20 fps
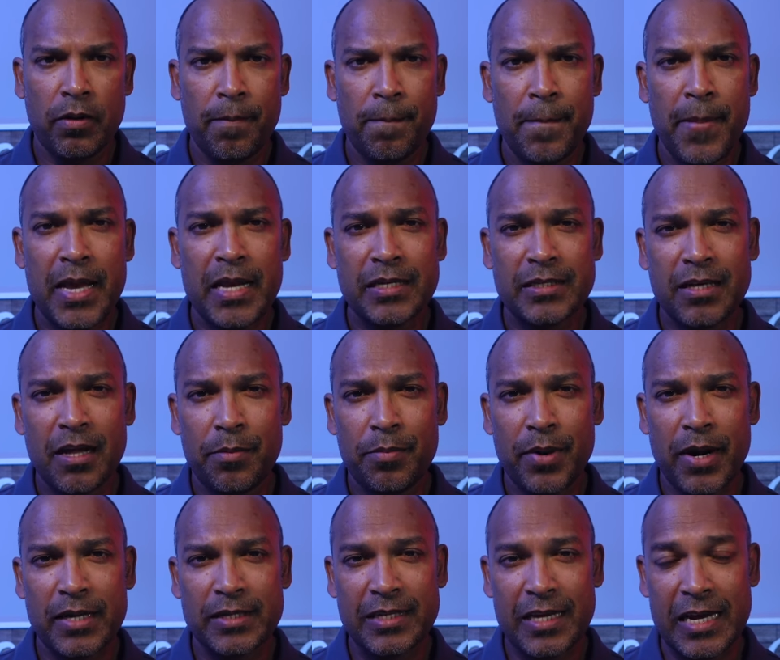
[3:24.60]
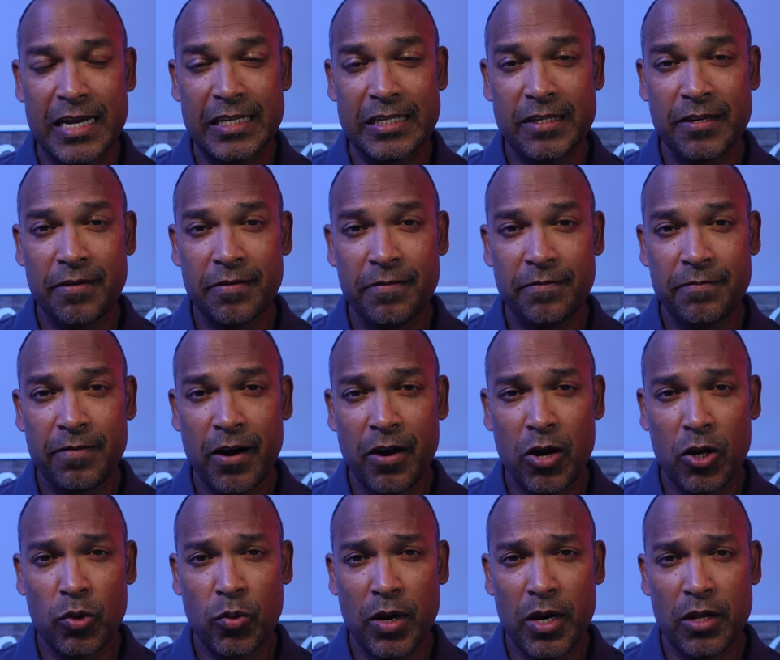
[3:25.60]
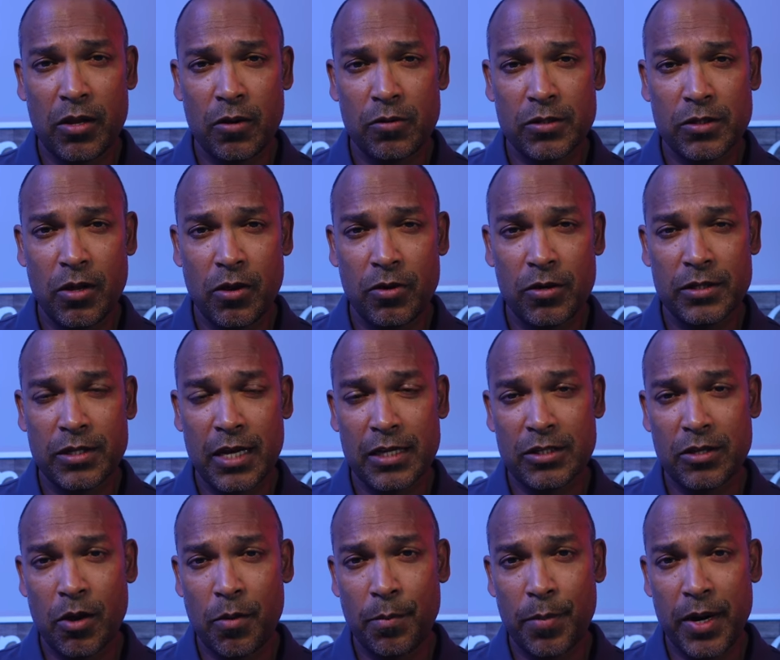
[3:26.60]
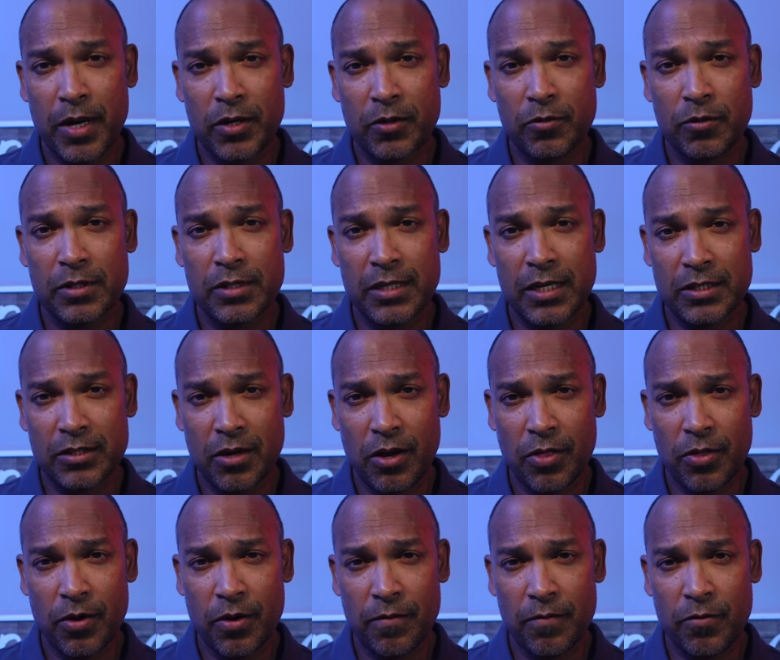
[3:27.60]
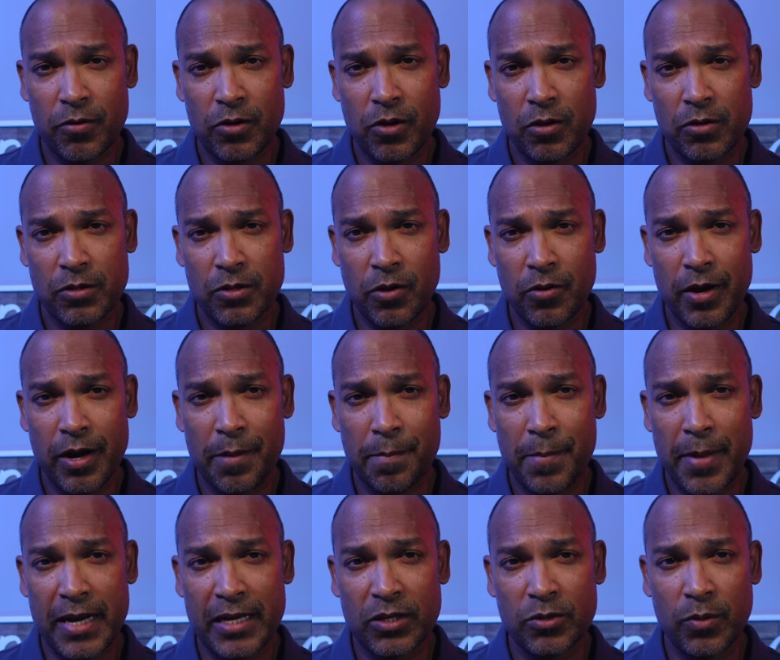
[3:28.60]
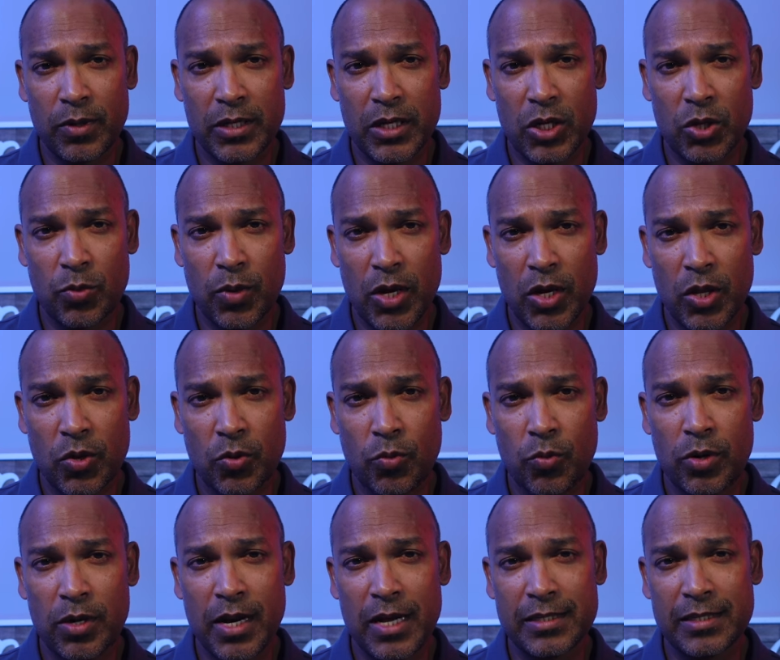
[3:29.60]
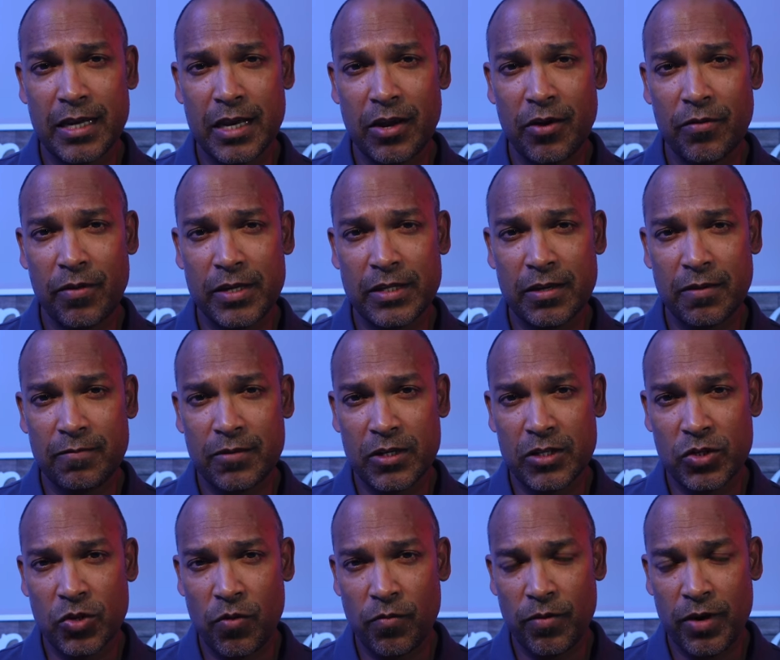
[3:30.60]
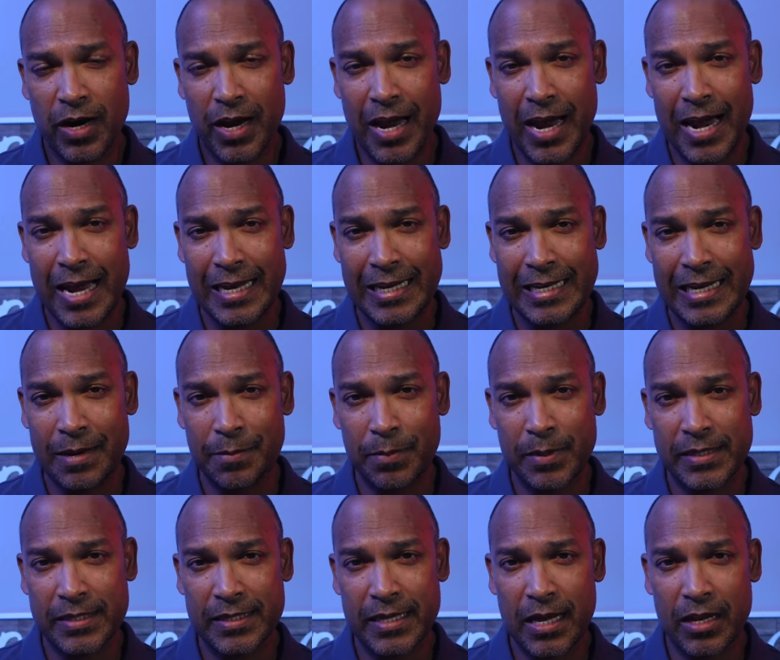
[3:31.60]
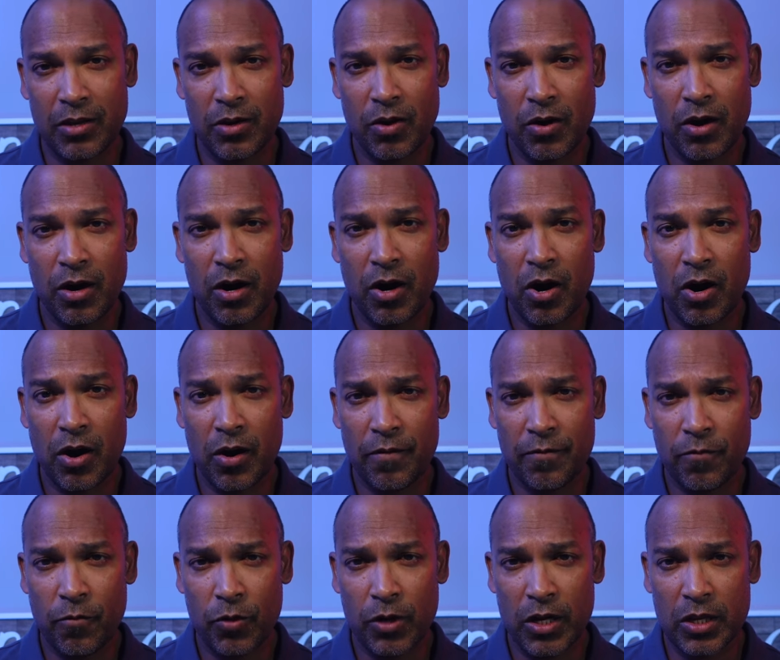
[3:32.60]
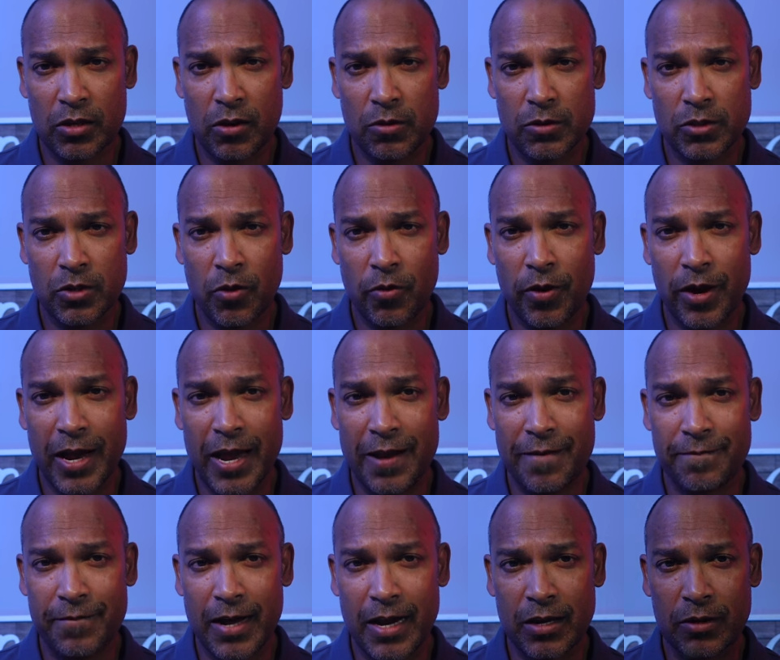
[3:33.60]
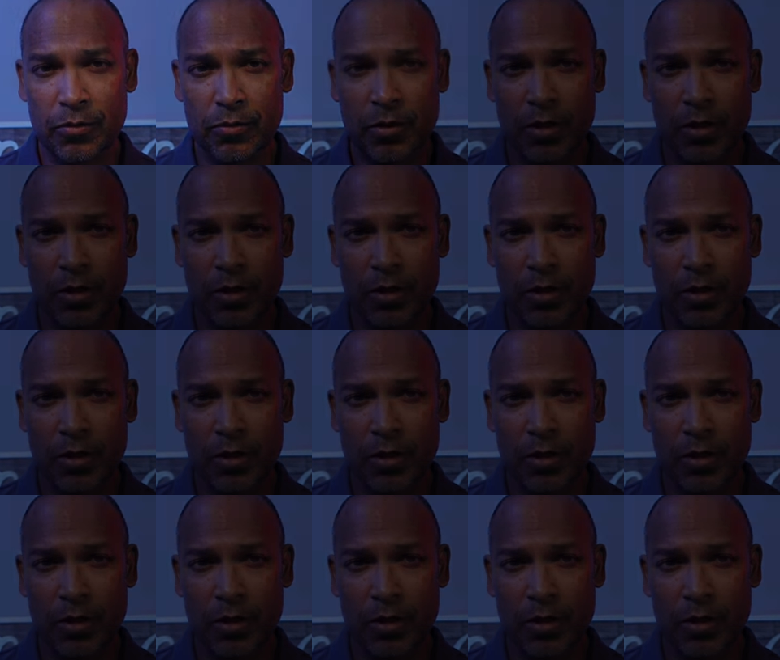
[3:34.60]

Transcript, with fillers: Median sale price is $520,000 as compared to $634,000 in May 2022. That's a decrease of just over 18% or $114,000 in value.